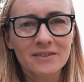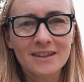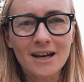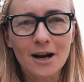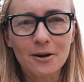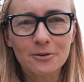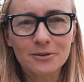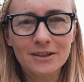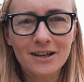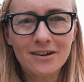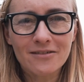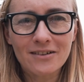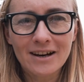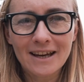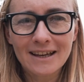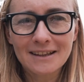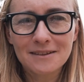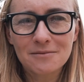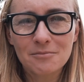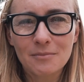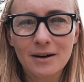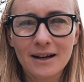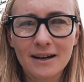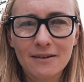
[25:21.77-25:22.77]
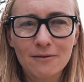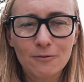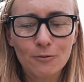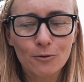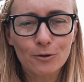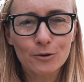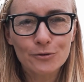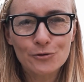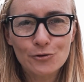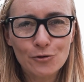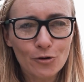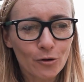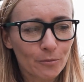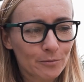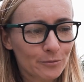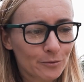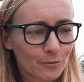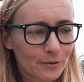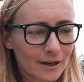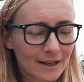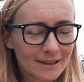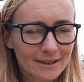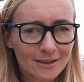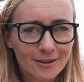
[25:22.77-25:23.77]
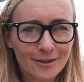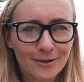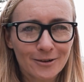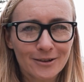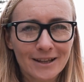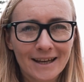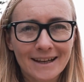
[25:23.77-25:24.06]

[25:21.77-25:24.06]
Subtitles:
downgrade my wardrobe to, I don't know,